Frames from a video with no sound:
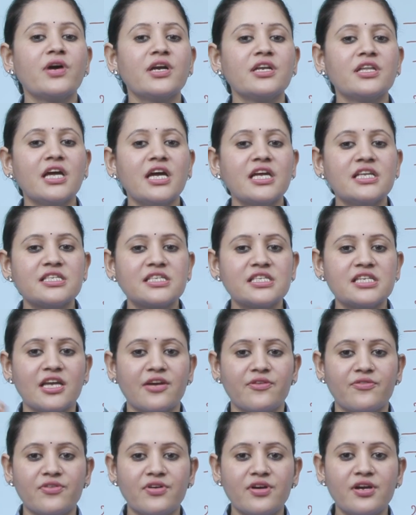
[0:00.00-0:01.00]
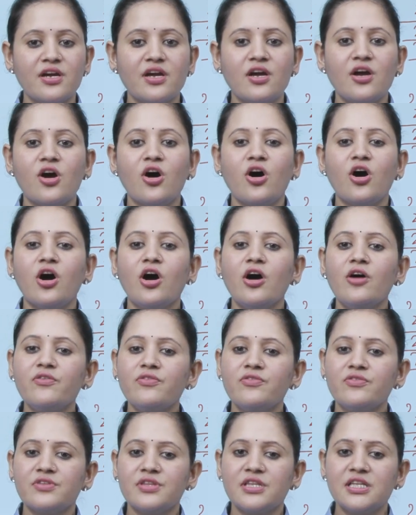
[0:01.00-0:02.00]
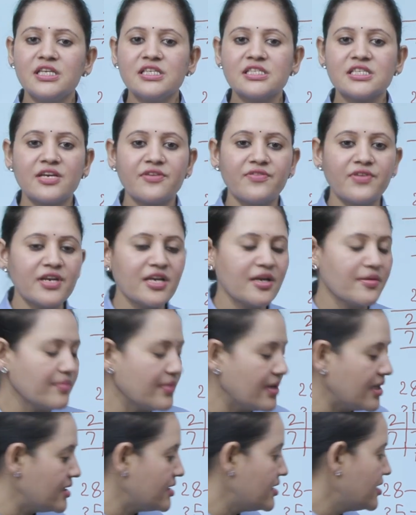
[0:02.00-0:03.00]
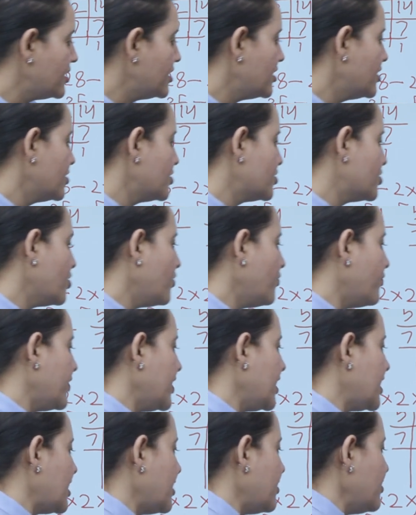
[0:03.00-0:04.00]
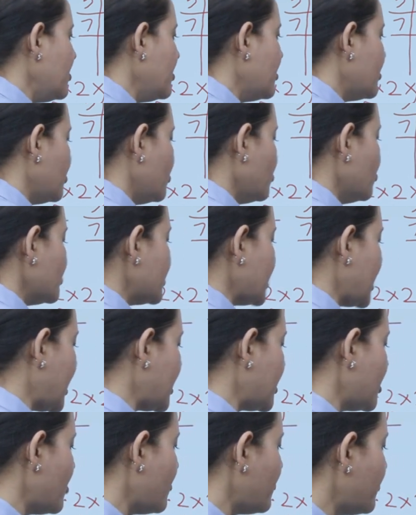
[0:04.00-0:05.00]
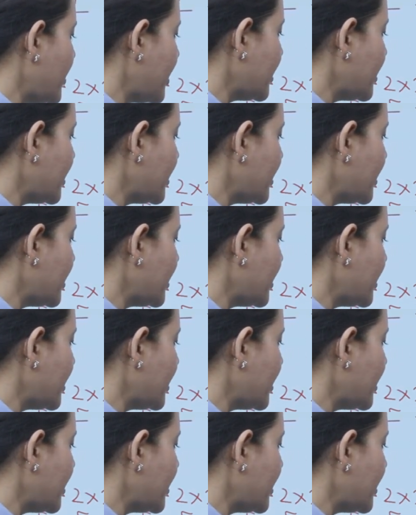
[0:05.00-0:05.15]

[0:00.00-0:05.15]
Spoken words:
find the HCF of these given number. So we can use any of